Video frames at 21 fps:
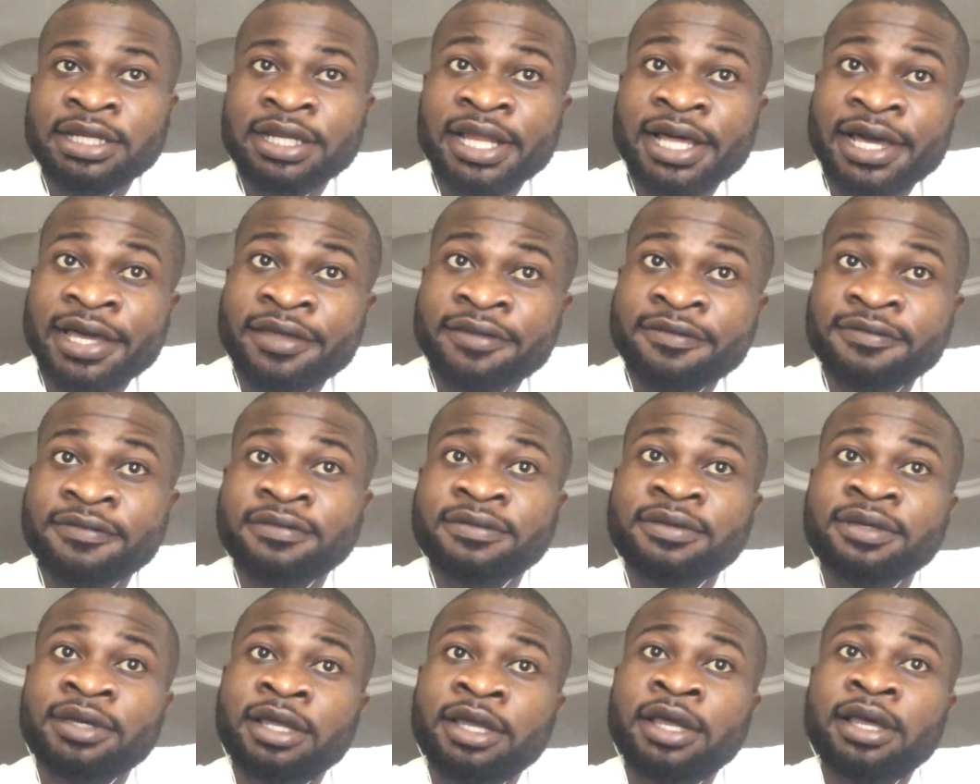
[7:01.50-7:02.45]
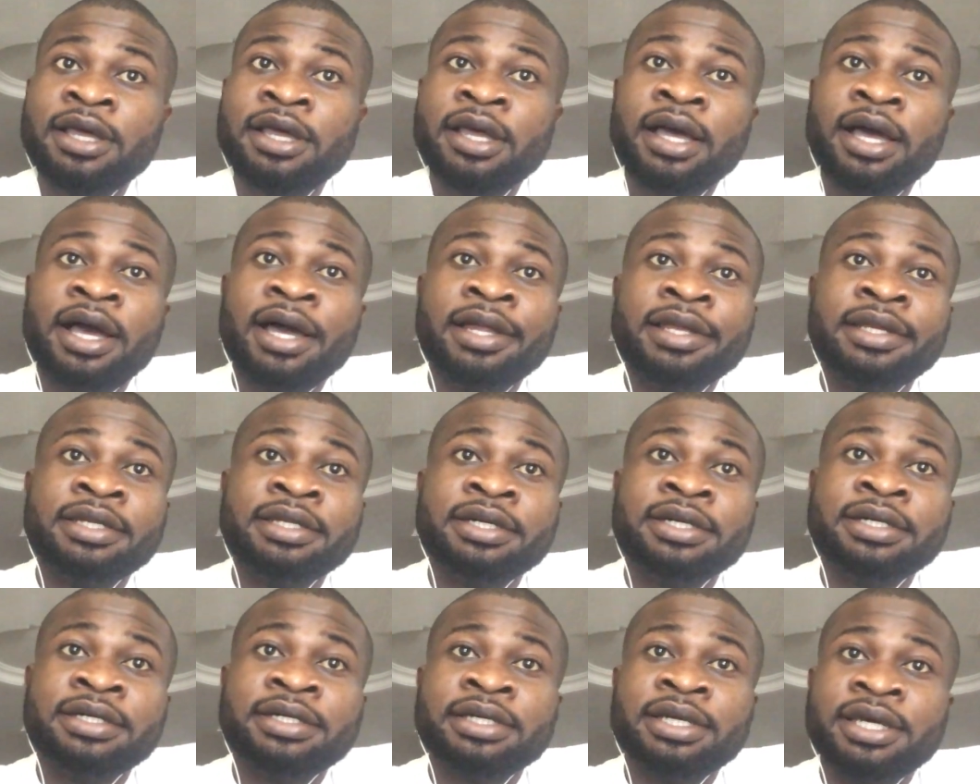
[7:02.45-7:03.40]
life and
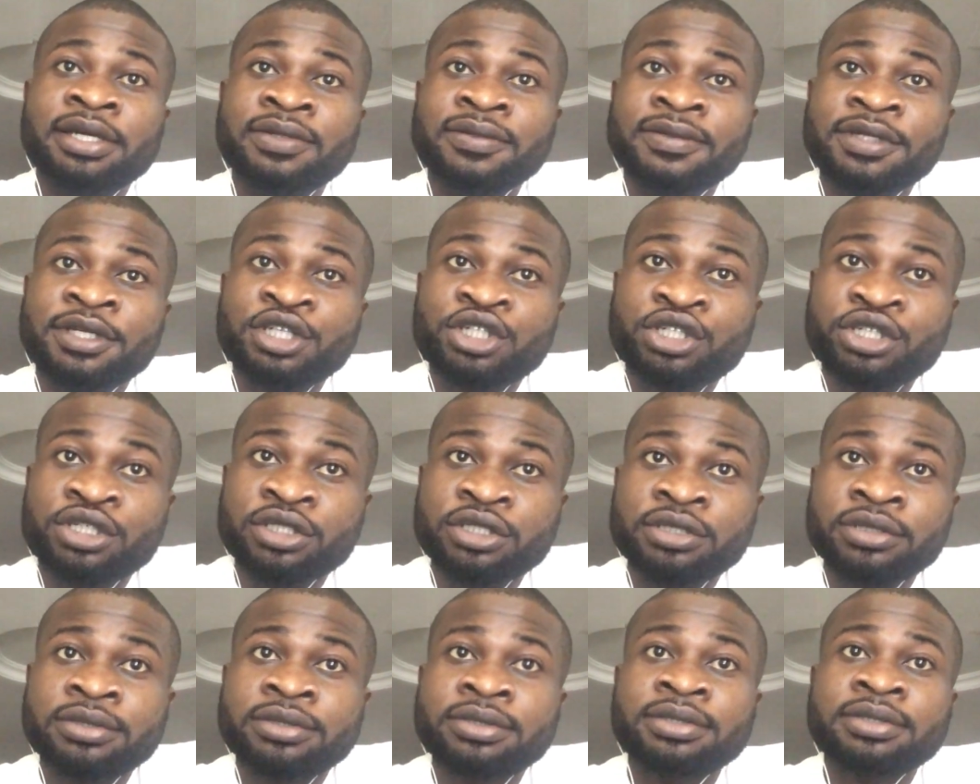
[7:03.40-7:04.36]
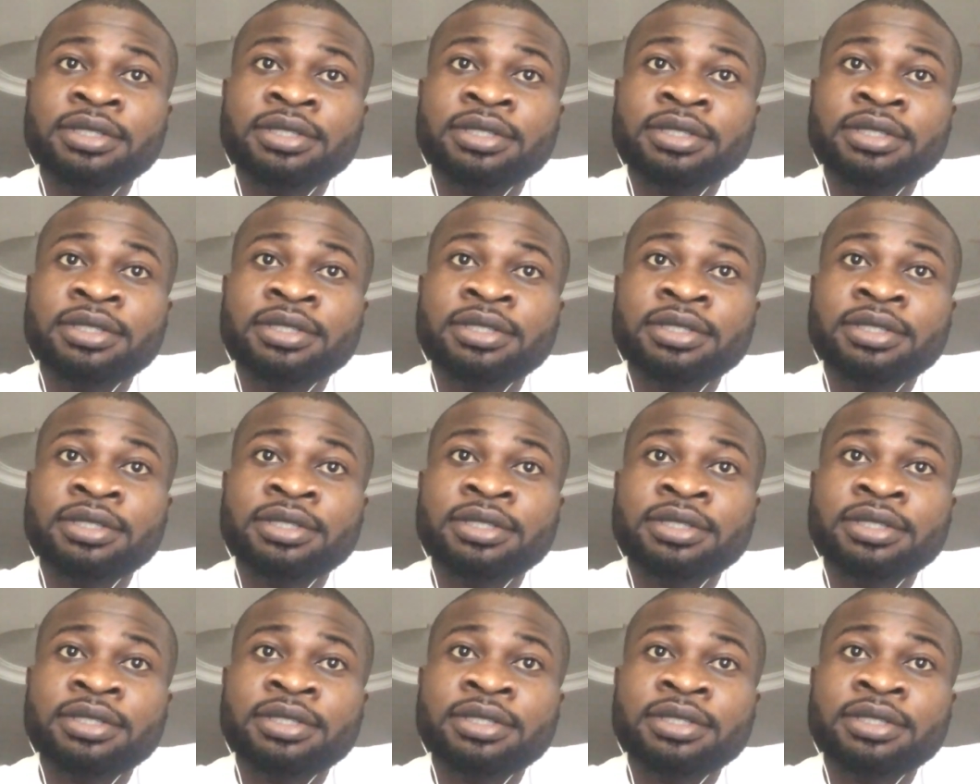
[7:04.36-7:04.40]
education,